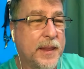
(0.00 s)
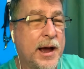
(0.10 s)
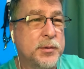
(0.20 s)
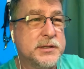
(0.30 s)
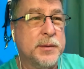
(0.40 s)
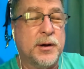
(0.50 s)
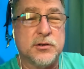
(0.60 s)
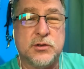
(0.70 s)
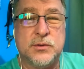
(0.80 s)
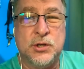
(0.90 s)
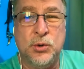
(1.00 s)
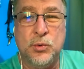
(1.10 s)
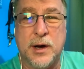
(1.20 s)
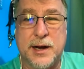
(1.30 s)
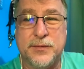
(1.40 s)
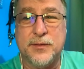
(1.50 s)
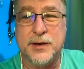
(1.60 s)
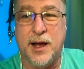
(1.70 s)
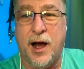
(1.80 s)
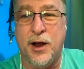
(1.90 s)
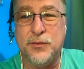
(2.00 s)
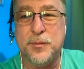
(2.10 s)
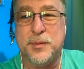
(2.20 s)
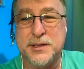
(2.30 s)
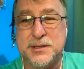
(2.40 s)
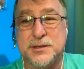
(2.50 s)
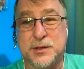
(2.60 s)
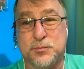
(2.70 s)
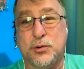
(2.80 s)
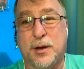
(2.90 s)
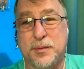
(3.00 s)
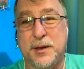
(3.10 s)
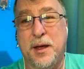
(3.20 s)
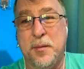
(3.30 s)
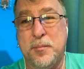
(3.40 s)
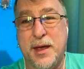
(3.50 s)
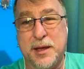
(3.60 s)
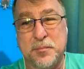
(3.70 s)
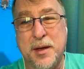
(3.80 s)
I would say about 2 out of every 100 businesses probably make it.